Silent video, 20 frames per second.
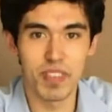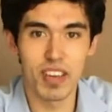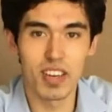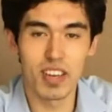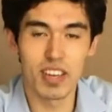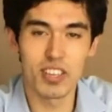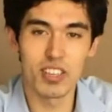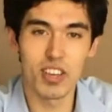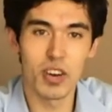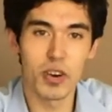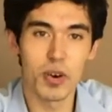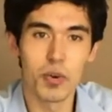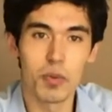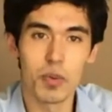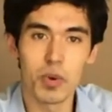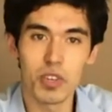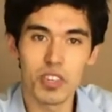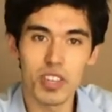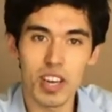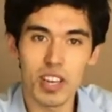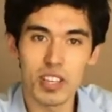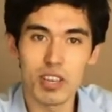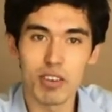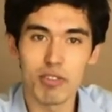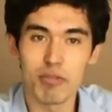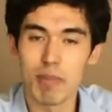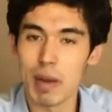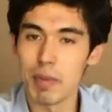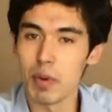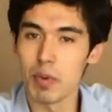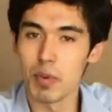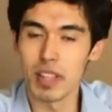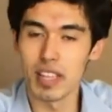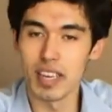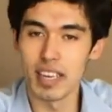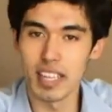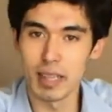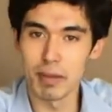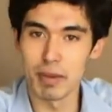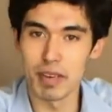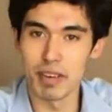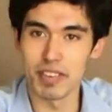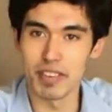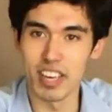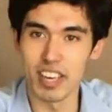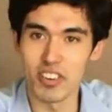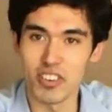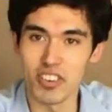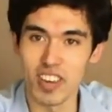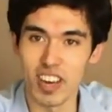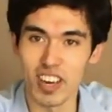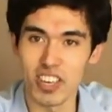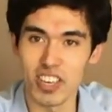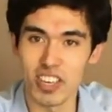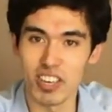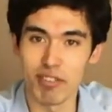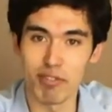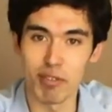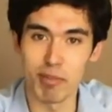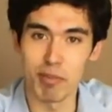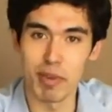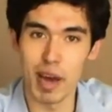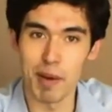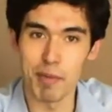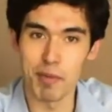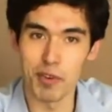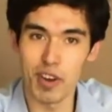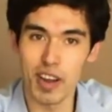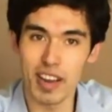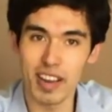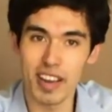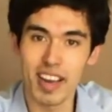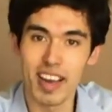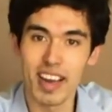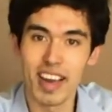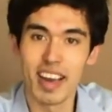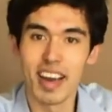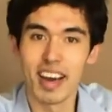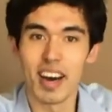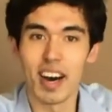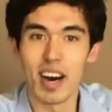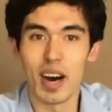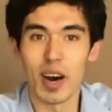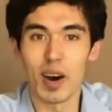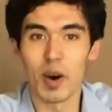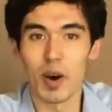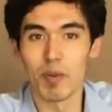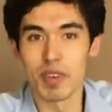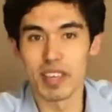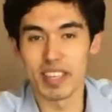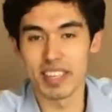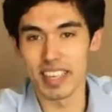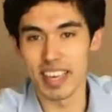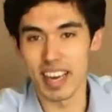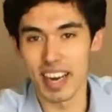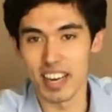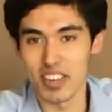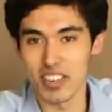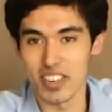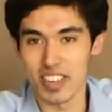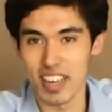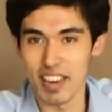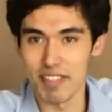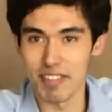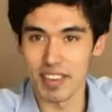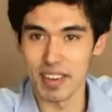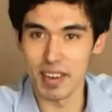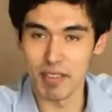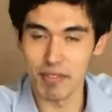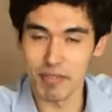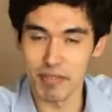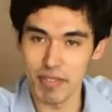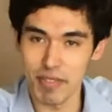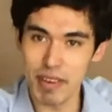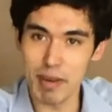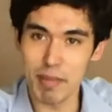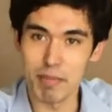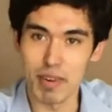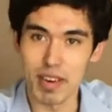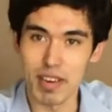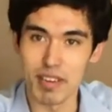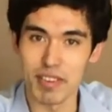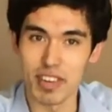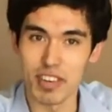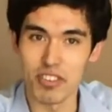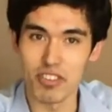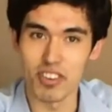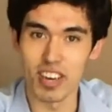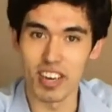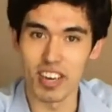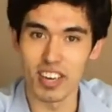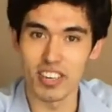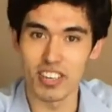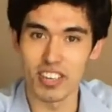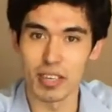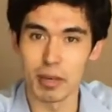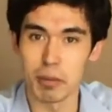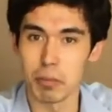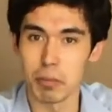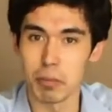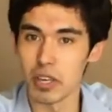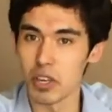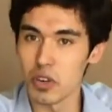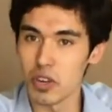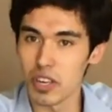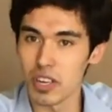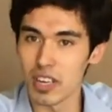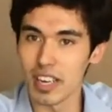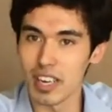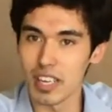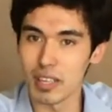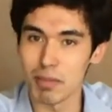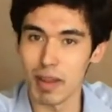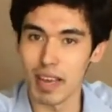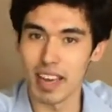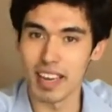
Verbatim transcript: So we'll start off maybe with a little bit of an introduction from Namnueng, uh, obviously, I just gave a very brief introduction, but you can explain.